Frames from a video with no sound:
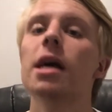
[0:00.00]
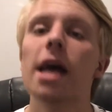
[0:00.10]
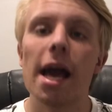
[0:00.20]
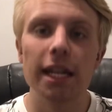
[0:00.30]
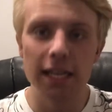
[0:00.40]

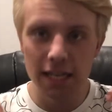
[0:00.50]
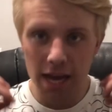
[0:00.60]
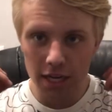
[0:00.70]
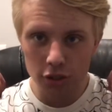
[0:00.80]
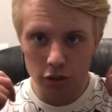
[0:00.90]
and it kind
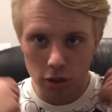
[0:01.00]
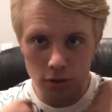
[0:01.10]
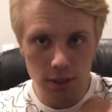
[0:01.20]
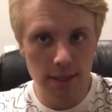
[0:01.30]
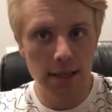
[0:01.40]
of just goes
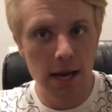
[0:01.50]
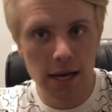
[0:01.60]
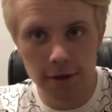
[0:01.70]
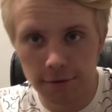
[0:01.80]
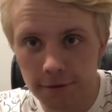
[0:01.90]
in a line
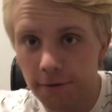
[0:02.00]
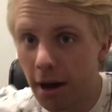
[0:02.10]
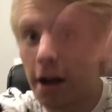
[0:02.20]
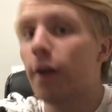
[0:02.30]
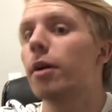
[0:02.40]
of
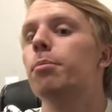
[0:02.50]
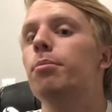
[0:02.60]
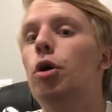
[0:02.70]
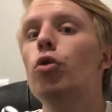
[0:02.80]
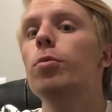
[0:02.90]
fire and
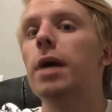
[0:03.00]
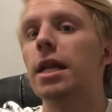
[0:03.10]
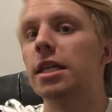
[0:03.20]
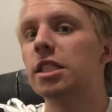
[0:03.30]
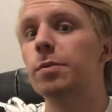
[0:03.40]
boom and
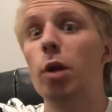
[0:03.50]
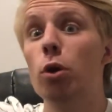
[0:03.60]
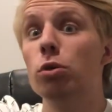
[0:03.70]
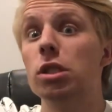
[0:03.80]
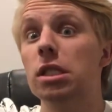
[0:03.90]

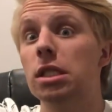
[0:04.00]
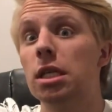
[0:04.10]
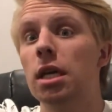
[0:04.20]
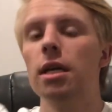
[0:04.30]
explosions.